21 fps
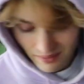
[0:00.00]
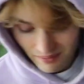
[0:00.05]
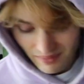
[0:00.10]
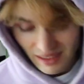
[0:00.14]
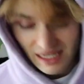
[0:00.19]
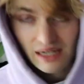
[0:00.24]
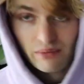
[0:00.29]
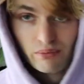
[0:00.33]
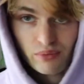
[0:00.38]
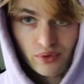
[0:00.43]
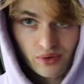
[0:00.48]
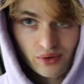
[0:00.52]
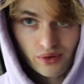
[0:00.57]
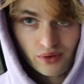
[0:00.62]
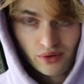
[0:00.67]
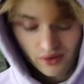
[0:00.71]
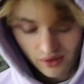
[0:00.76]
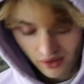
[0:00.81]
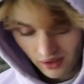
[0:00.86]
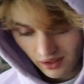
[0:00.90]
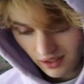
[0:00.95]
paper,
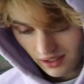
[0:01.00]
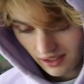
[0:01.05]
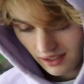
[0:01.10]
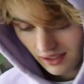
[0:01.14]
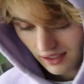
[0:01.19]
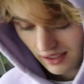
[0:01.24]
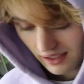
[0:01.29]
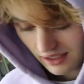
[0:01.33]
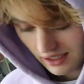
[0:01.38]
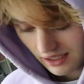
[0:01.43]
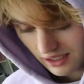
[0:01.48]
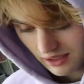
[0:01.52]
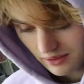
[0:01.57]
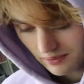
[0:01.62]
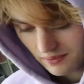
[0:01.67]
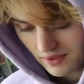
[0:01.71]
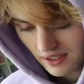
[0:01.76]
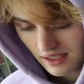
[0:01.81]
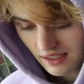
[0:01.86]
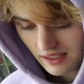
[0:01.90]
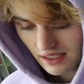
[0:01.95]

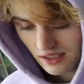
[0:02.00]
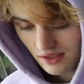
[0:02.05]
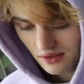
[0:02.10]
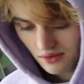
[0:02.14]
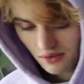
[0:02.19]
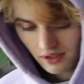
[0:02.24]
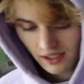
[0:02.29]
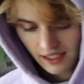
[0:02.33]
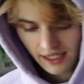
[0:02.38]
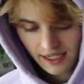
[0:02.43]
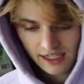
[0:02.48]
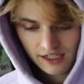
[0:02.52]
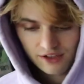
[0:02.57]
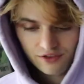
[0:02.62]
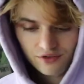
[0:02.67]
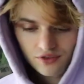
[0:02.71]
um, since I do not have